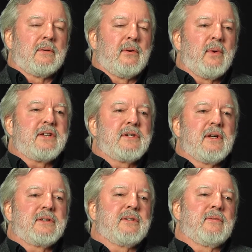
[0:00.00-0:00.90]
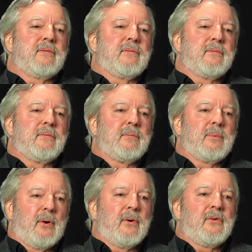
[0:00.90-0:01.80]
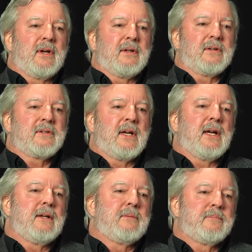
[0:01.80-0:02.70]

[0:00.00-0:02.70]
the richness of poetry in the state.